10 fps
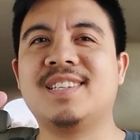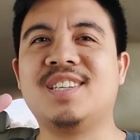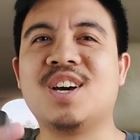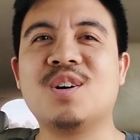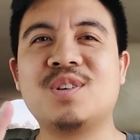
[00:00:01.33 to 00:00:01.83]

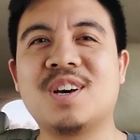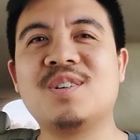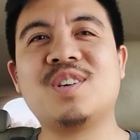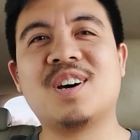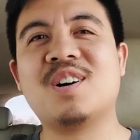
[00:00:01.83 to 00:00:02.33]
Yo, yo,
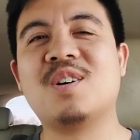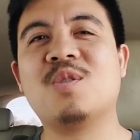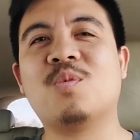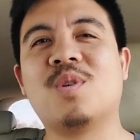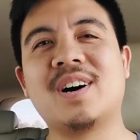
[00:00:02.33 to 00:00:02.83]
yo,
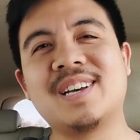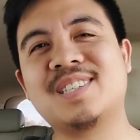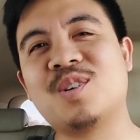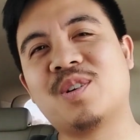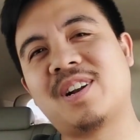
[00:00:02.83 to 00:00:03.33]
what
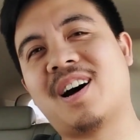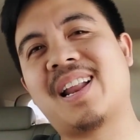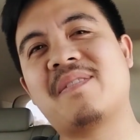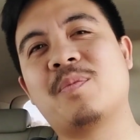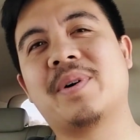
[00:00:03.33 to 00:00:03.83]
is going on,
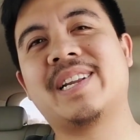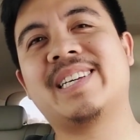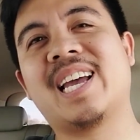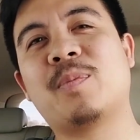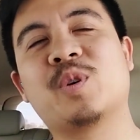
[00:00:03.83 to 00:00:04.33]
everybody?
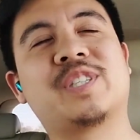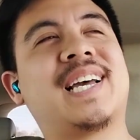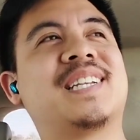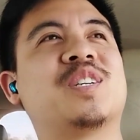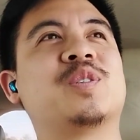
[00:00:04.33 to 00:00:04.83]
Gabriel
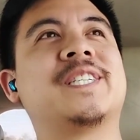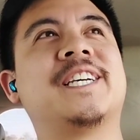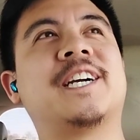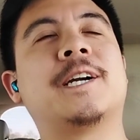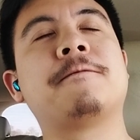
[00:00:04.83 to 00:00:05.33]
Santos
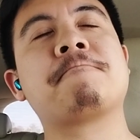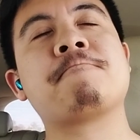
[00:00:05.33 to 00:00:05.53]
here.